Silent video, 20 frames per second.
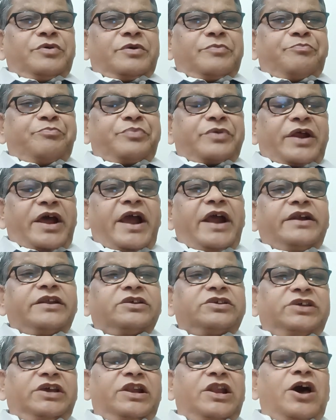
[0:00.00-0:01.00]
write
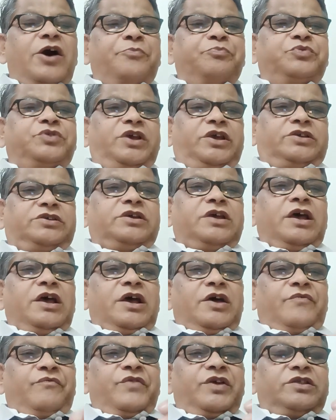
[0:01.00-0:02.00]
a synopsis
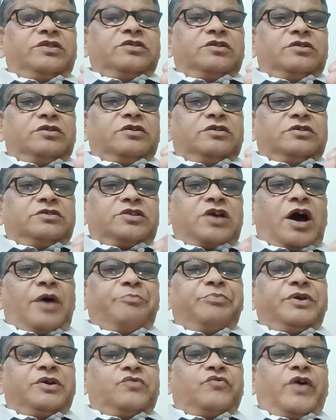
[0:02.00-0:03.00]
with
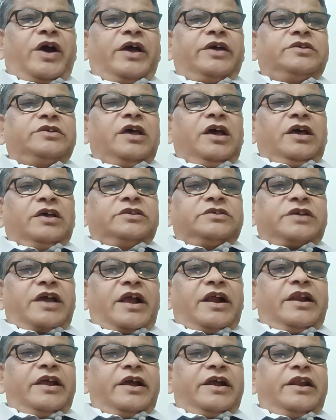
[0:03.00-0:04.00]
topic wise
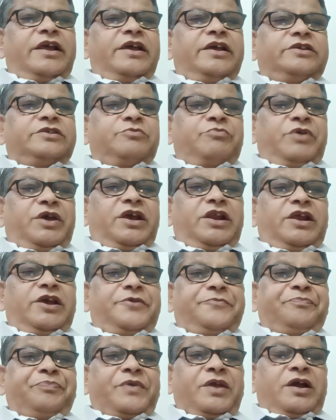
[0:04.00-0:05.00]
side headings,
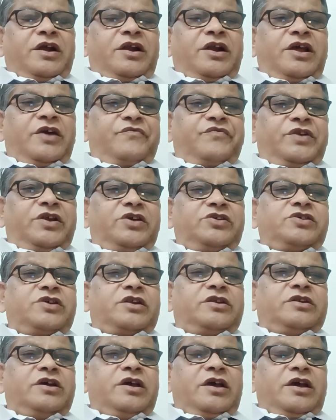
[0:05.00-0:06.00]
meaning,
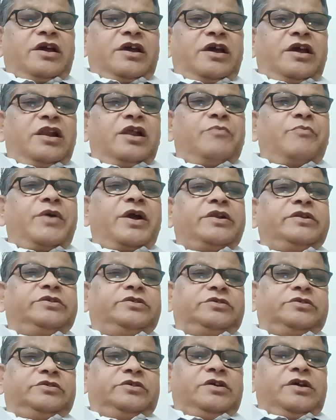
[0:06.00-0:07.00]
definition,
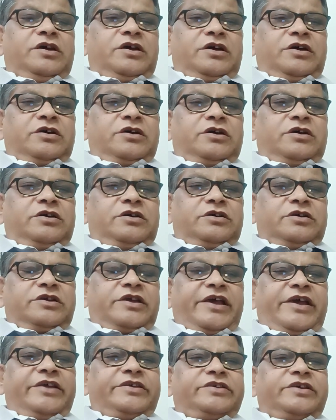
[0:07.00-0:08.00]
elements,
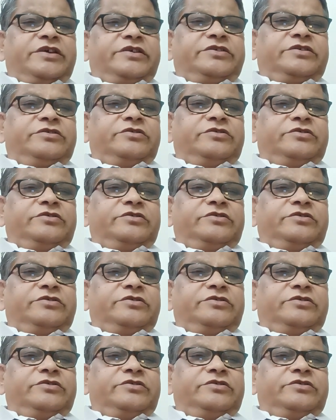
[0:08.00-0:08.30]
cases,